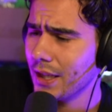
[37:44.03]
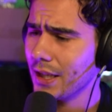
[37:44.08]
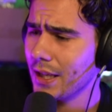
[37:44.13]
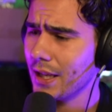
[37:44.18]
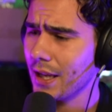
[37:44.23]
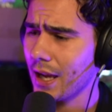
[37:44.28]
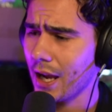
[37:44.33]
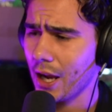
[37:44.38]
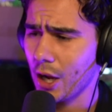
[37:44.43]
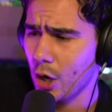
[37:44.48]

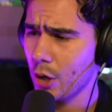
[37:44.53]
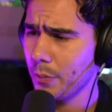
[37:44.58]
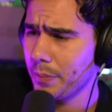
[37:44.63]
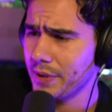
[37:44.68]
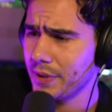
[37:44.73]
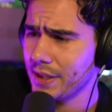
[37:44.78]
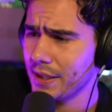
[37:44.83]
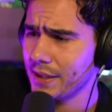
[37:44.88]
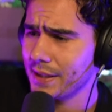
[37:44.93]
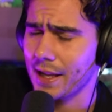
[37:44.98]
I hope
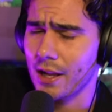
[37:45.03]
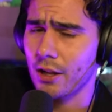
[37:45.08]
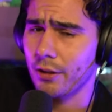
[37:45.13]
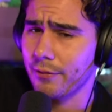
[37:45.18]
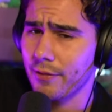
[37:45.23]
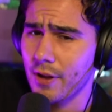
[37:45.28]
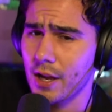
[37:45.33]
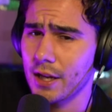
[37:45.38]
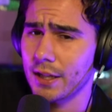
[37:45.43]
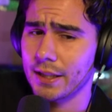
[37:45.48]
it says
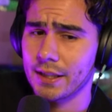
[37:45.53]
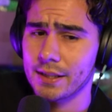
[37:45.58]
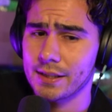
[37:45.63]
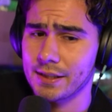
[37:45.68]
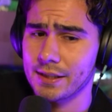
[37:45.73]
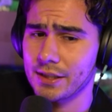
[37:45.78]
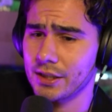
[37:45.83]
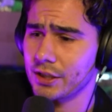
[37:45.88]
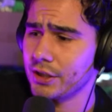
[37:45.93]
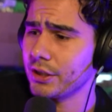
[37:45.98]
Alfani because
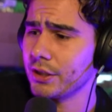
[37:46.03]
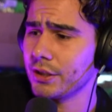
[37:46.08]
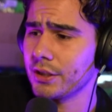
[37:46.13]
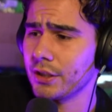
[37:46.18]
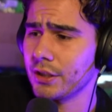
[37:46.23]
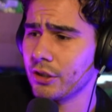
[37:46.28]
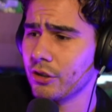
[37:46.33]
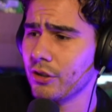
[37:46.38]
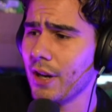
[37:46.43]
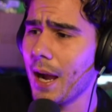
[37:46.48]
it's a
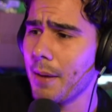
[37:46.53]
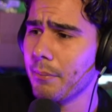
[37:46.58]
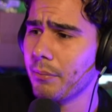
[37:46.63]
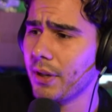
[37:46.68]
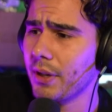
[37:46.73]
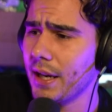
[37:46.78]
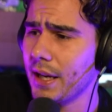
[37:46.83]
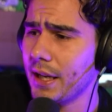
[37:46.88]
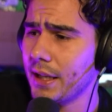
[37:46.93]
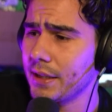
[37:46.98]
crop
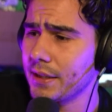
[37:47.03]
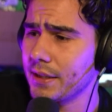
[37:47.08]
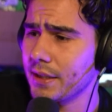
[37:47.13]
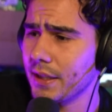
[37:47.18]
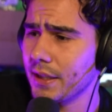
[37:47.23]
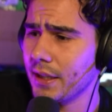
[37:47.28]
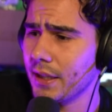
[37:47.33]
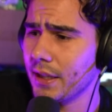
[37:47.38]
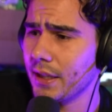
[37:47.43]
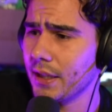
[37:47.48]
brand.
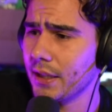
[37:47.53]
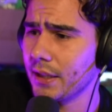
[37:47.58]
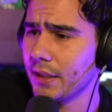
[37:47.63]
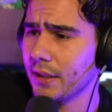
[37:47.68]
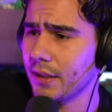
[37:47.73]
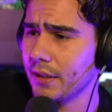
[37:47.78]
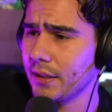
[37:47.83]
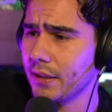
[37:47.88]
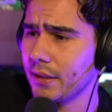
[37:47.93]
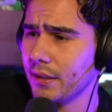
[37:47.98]
And
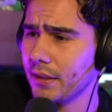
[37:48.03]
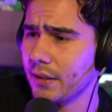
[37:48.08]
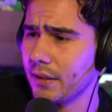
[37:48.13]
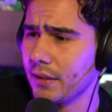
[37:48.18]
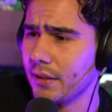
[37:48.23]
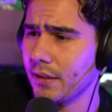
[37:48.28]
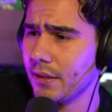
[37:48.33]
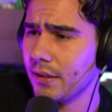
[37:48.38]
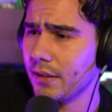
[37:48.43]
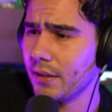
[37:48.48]

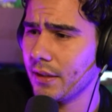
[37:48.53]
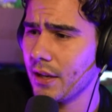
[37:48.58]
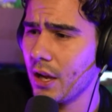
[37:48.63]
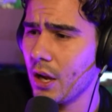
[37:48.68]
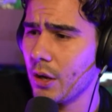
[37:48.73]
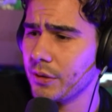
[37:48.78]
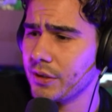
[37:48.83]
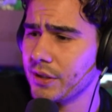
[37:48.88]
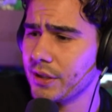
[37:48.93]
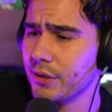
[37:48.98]

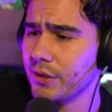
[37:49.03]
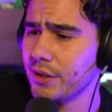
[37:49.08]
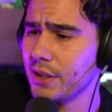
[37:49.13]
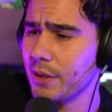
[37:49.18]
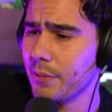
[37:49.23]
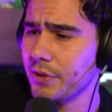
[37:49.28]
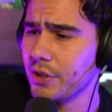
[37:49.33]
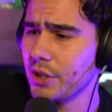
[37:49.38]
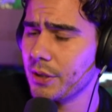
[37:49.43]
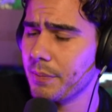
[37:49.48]
oh, so
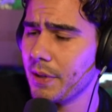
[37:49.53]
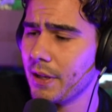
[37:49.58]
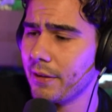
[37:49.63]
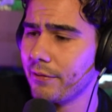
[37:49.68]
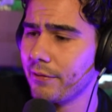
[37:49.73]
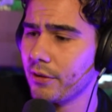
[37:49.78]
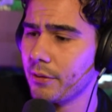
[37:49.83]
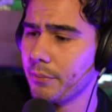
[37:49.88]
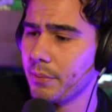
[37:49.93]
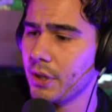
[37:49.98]
someone just paid
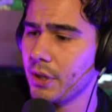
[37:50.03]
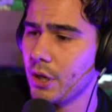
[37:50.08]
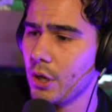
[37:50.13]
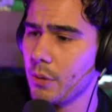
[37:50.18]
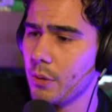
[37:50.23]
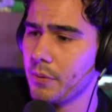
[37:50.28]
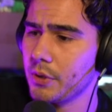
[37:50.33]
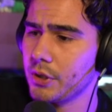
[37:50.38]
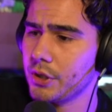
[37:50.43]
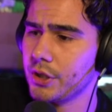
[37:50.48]
for a
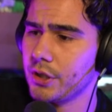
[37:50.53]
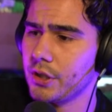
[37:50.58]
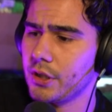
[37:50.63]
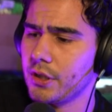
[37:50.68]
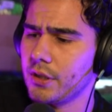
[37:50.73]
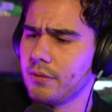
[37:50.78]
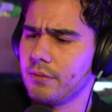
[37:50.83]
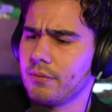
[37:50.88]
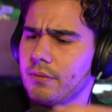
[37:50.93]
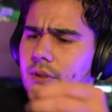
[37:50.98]
Bonobo shirt,
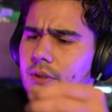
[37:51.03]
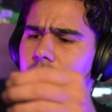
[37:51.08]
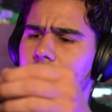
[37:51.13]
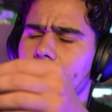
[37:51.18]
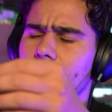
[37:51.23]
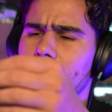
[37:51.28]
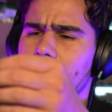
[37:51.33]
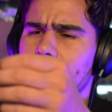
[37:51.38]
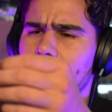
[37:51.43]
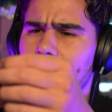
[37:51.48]

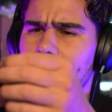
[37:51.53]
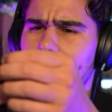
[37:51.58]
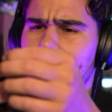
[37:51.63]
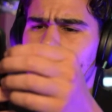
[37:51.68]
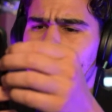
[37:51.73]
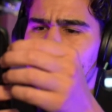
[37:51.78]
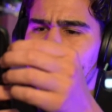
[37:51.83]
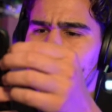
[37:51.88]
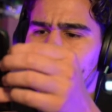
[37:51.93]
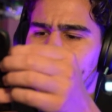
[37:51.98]

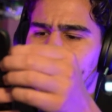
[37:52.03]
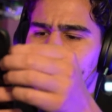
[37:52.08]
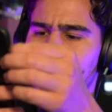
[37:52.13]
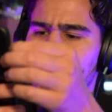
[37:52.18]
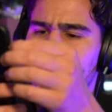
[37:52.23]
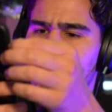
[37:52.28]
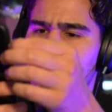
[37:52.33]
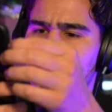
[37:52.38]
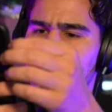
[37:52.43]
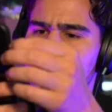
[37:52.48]
but I
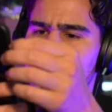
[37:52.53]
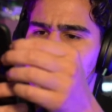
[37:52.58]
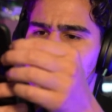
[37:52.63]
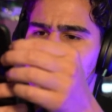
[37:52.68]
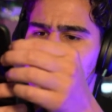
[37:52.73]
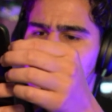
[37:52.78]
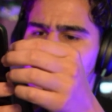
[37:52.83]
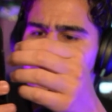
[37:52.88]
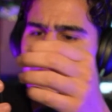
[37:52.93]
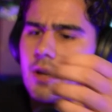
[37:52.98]
thought I just
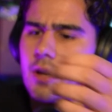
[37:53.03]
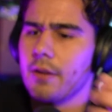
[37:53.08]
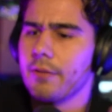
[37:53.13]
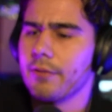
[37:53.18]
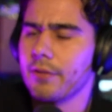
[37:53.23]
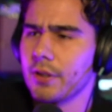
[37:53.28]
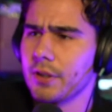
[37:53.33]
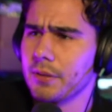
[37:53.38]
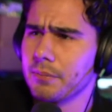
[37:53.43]
saw an offer.